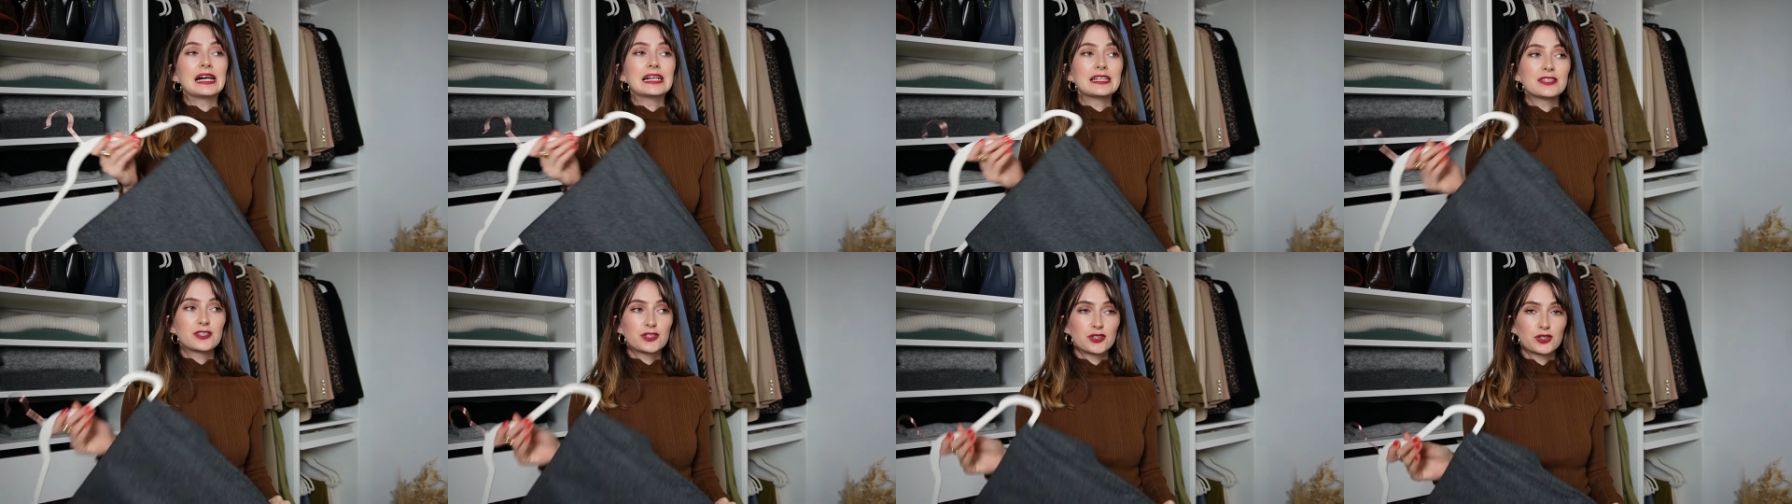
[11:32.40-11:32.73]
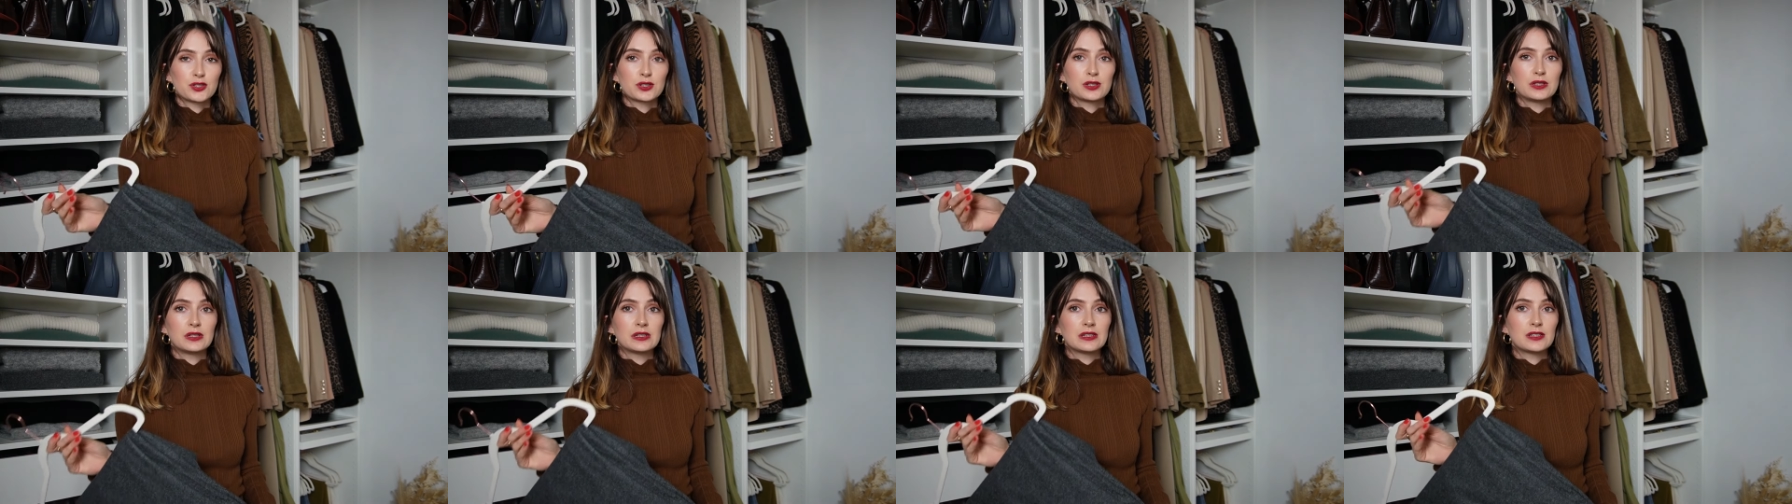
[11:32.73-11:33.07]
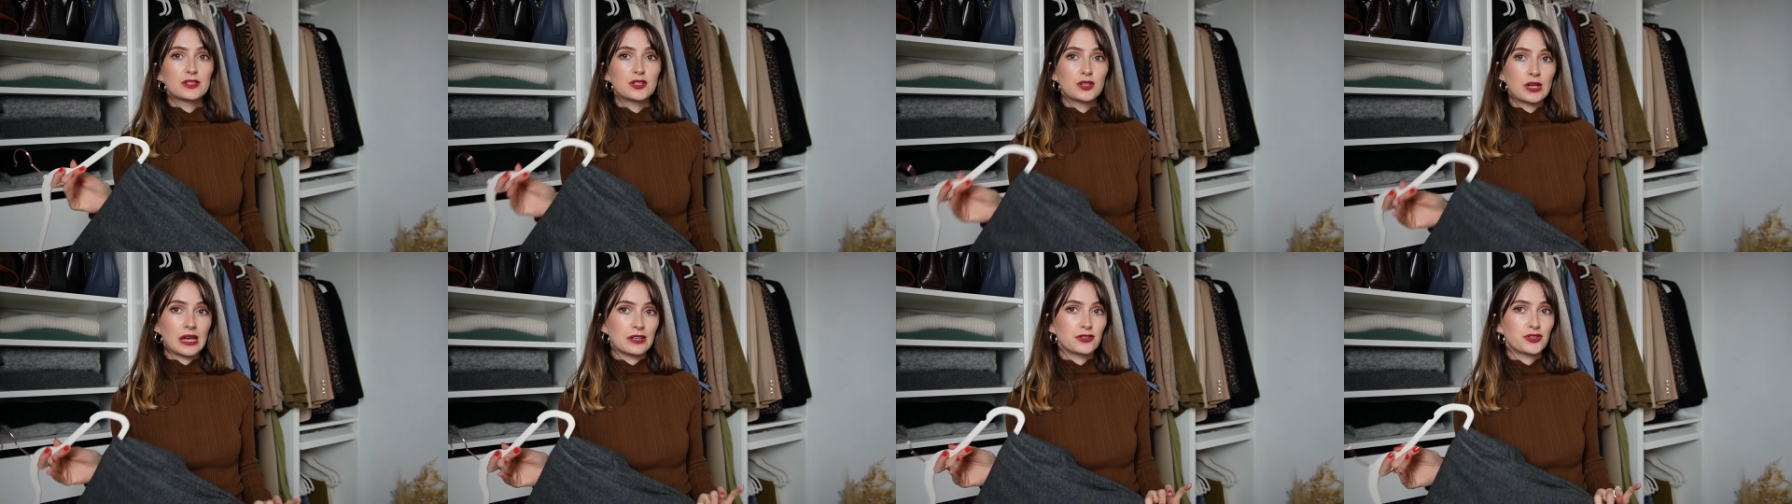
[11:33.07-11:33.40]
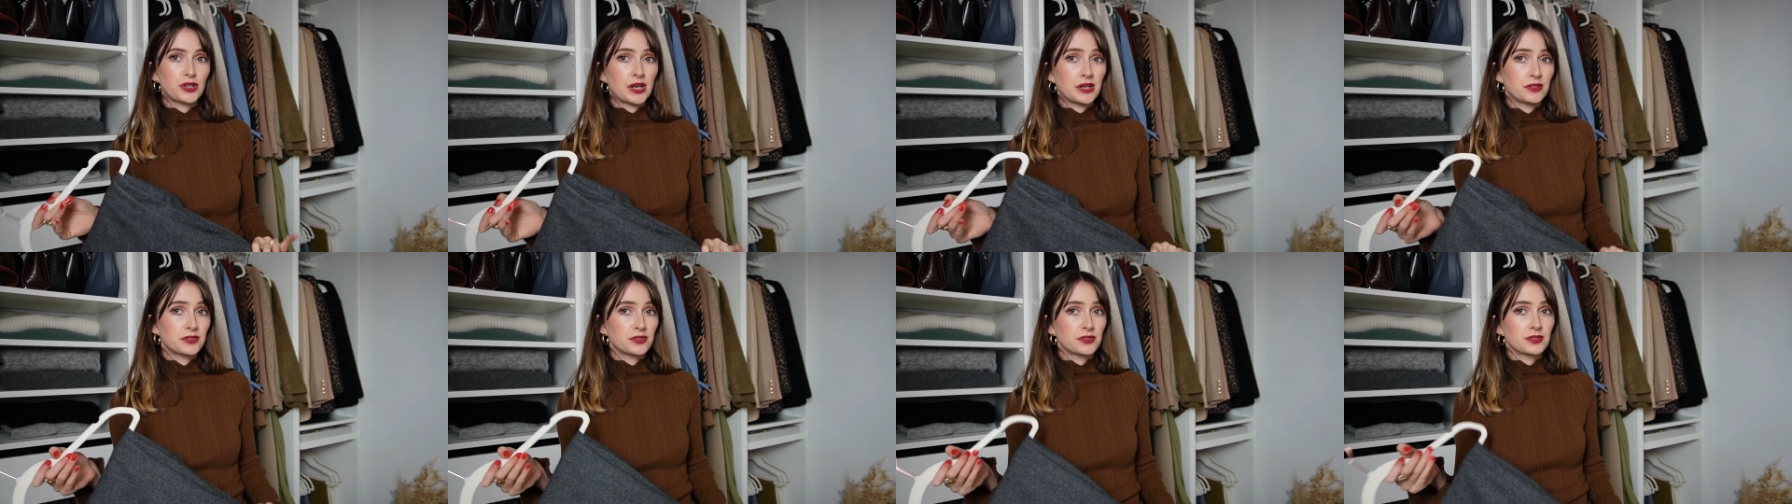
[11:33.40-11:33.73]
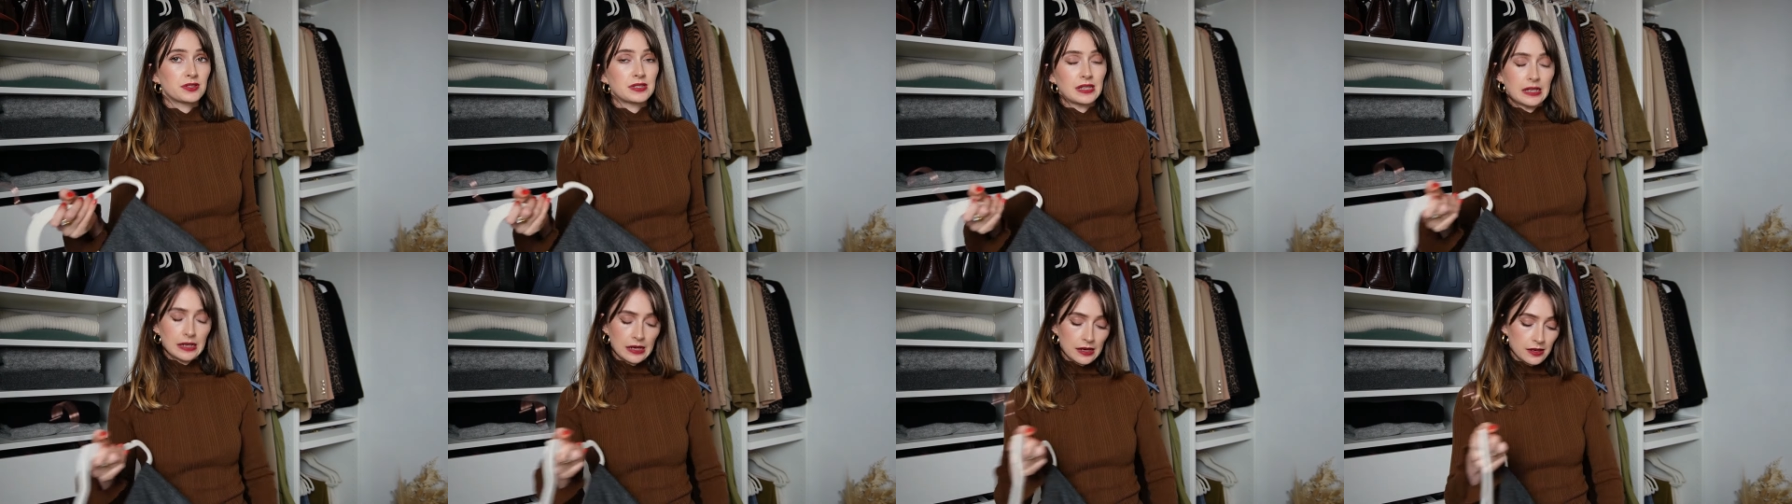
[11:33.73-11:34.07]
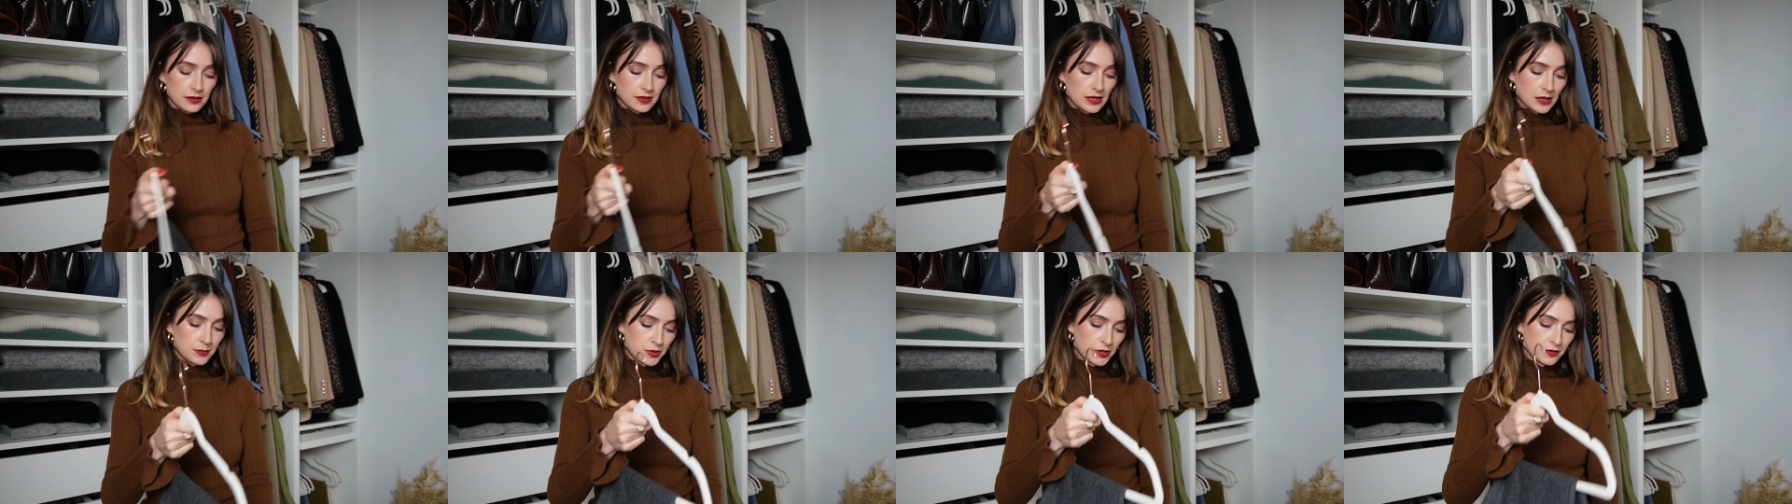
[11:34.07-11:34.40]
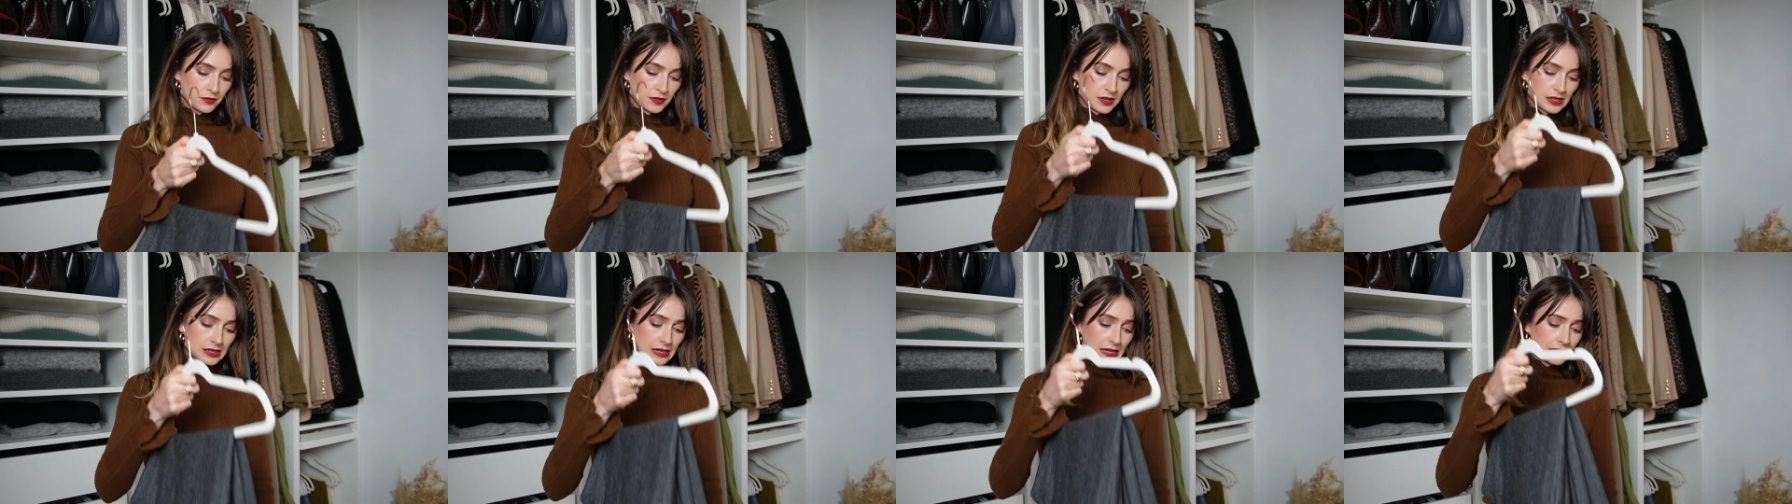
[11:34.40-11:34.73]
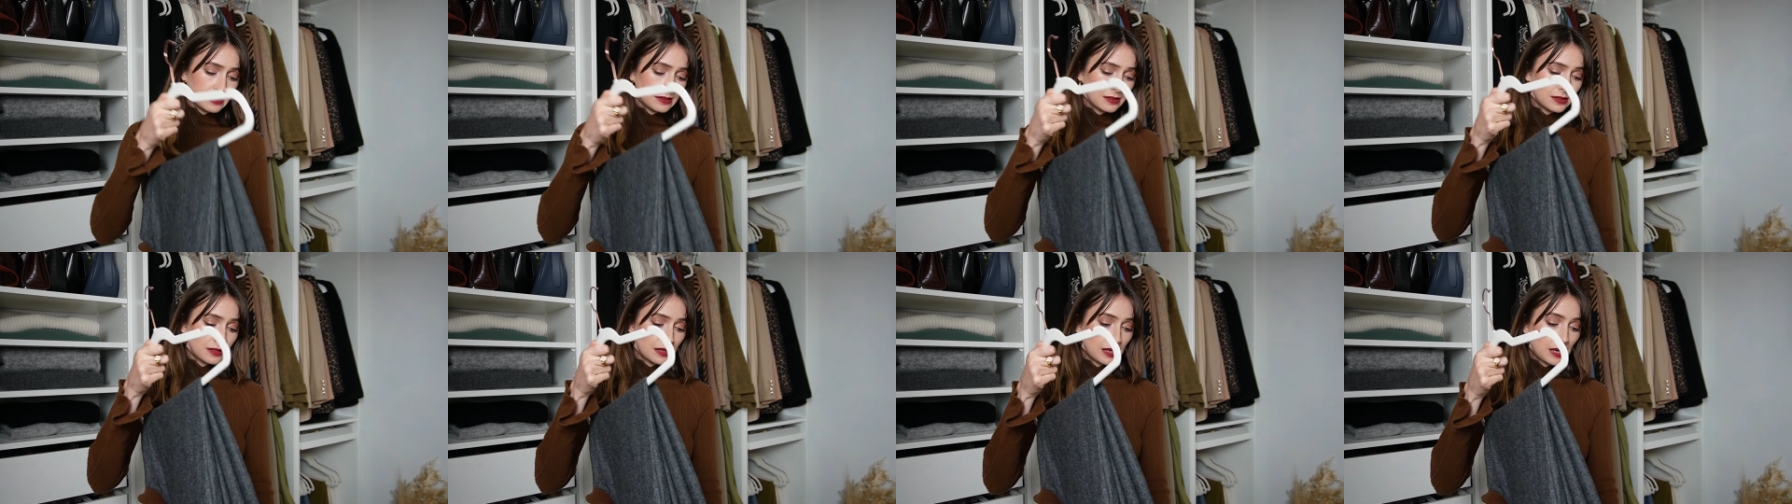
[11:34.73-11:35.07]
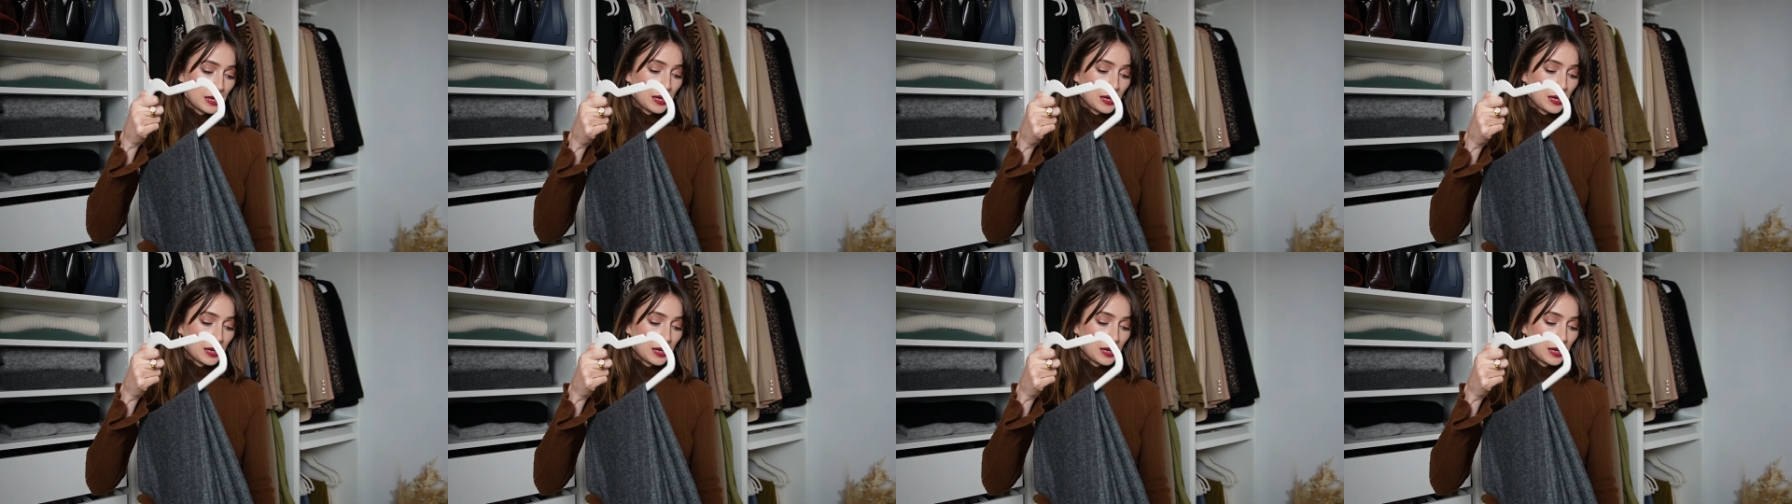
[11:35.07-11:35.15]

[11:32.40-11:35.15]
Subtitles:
I struggle to get trousers that are that perfect length,